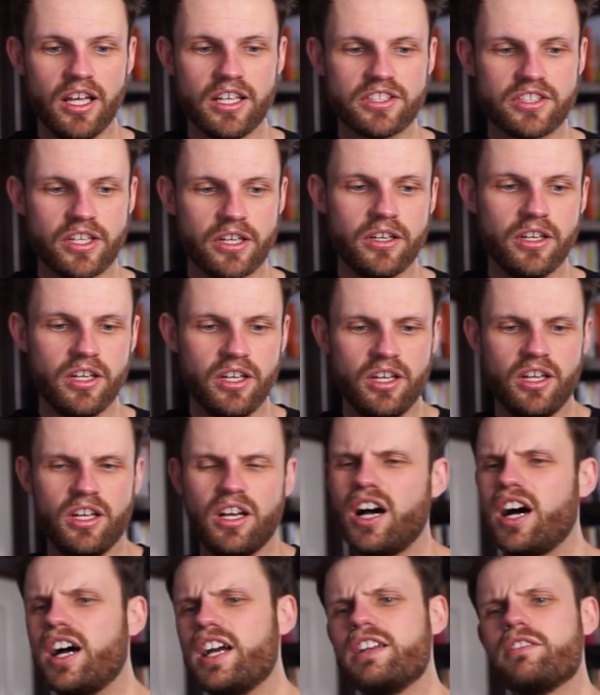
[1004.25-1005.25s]
So
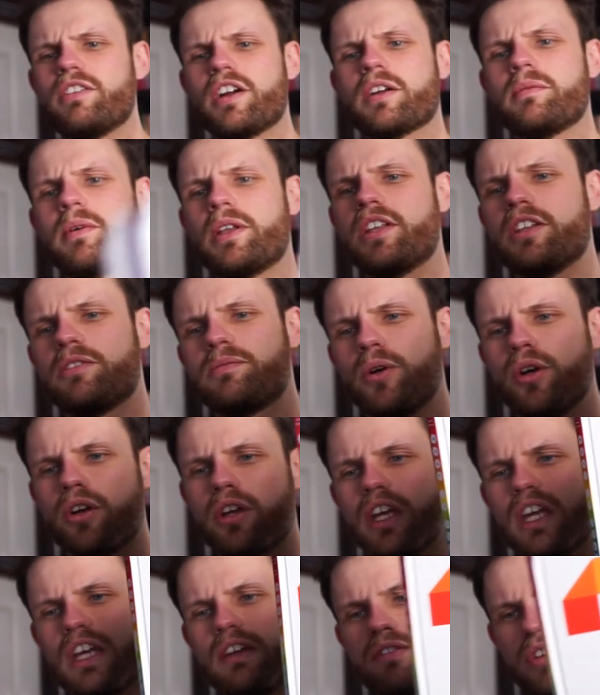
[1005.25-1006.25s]
highly recommend this book
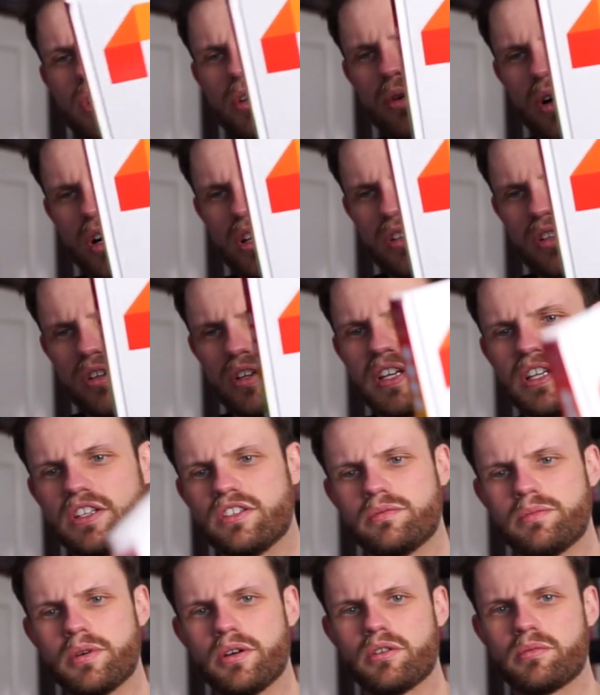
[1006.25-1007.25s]
if you are looking to
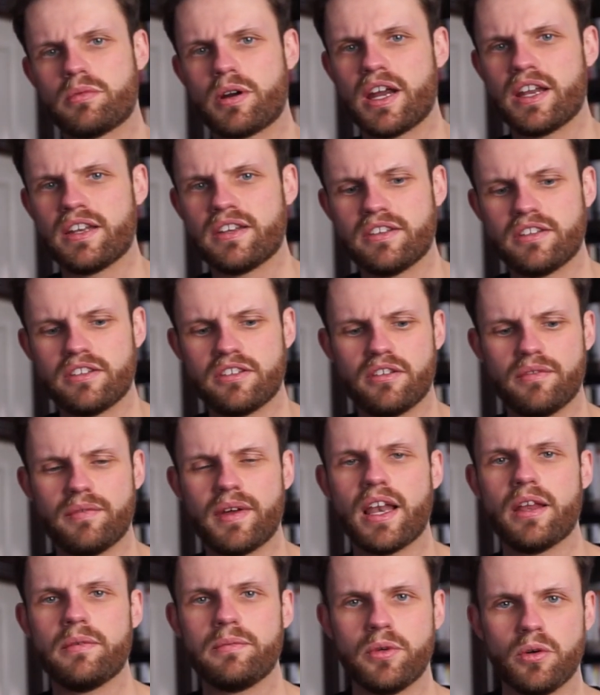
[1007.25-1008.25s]
build a brand and
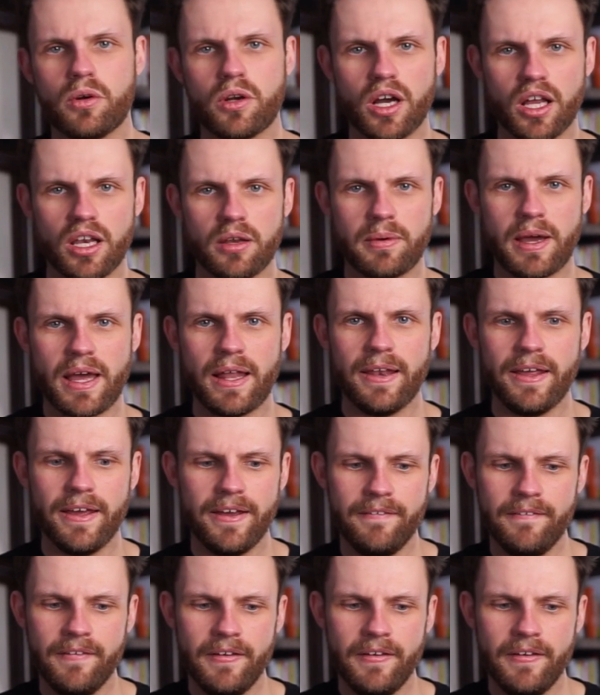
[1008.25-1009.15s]
develop your colour palette.